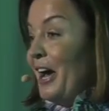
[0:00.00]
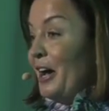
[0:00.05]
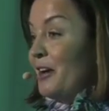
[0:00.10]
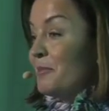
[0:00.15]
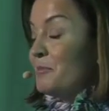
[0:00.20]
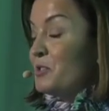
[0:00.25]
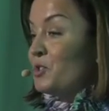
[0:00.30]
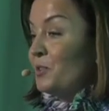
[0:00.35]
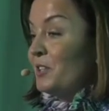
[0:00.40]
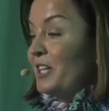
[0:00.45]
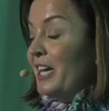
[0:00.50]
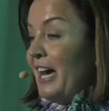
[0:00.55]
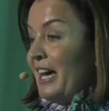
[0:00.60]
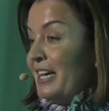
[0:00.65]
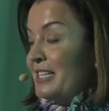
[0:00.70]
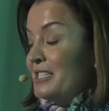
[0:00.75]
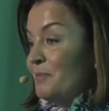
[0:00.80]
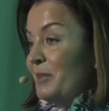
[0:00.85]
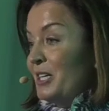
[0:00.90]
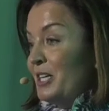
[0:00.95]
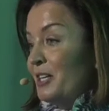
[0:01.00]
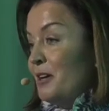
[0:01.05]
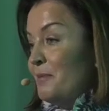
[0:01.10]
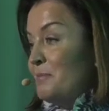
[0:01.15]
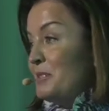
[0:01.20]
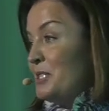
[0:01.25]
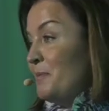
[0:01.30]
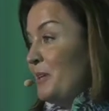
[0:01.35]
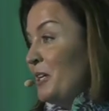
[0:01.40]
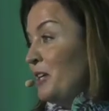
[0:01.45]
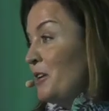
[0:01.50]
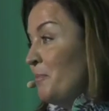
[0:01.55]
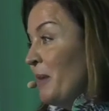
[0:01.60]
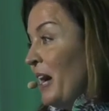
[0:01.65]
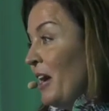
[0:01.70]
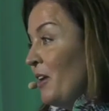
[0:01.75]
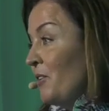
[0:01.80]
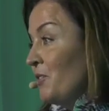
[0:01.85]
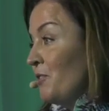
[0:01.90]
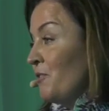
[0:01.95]
Um, Julia asked me to come speak
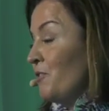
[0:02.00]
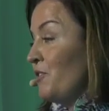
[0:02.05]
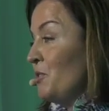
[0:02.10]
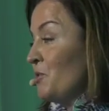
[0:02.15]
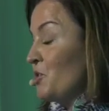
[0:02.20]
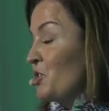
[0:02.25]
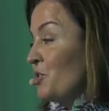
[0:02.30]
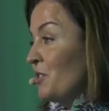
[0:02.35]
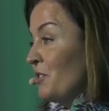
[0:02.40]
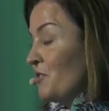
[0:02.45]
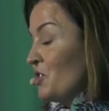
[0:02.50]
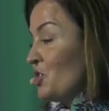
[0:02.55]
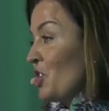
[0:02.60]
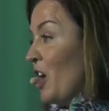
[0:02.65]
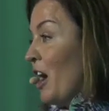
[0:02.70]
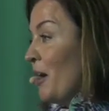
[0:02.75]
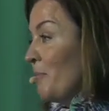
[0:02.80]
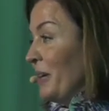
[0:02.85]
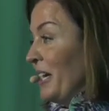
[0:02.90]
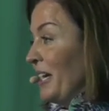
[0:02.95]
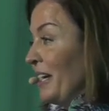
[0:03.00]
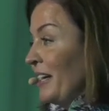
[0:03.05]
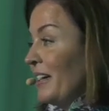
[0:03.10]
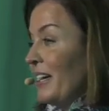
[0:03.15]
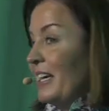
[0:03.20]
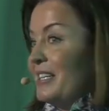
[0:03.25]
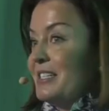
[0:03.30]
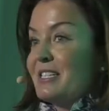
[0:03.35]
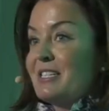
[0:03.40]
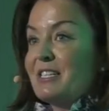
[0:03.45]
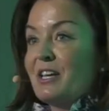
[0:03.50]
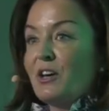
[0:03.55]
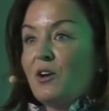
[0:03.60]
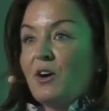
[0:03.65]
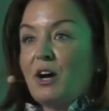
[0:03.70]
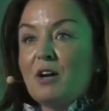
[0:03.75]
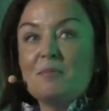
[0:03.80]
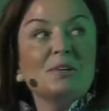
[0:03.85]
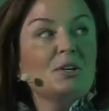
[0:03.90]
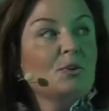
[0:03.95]
about the future of shopping. And
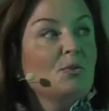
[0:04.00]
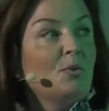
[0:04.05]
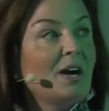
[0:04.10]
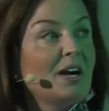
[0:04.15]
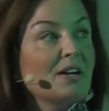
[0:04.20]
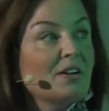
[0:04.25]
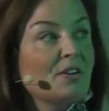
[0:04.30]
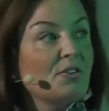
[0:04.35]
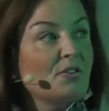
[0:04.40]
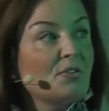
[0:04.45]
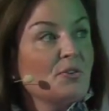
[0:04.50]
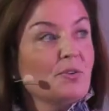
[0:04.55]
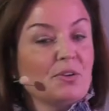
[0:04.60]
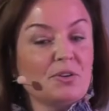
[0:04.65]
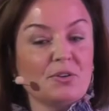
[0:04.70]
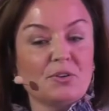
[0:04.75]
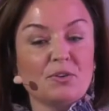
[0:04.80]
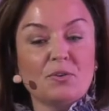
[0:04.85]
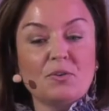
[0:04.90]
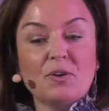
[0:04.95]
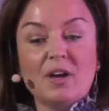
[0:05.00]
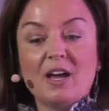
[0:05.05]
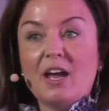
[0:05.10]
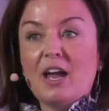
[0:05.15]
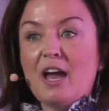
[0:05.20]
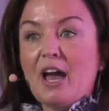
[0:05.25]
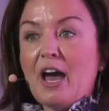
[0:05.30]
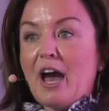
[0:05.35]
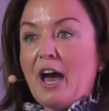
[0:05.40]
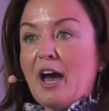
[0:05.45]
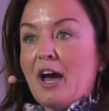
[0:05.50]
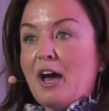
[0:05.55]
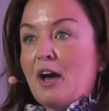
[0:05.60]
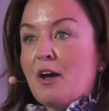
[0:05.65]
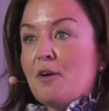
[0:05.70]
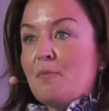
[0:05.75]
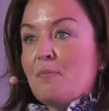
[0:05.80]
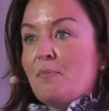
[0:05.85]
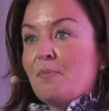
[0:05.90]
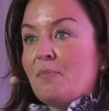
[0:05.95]
so I'm going to walk through
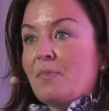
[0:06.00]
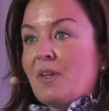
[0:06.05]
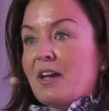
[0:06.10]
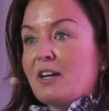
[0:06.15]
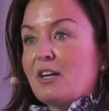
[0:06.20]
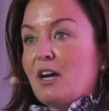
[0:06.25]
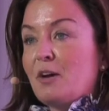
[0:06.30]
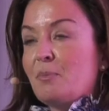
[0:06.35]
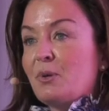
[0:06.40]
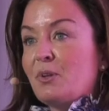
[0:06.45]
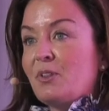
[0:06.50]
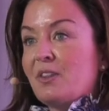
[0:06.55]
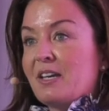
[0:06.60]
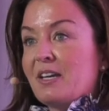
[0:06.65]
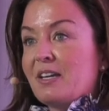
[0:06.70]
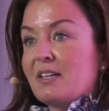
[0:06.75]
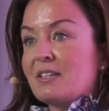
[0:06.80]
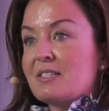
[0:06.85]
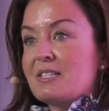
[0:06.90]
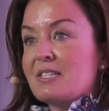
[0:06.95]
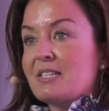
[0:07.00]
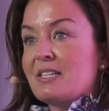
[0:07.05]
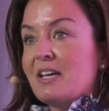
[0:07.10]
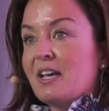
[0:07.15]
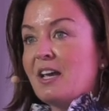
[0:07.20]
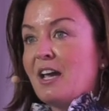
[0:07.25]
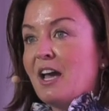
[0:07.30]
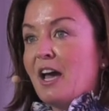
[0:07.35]
um, a couple things.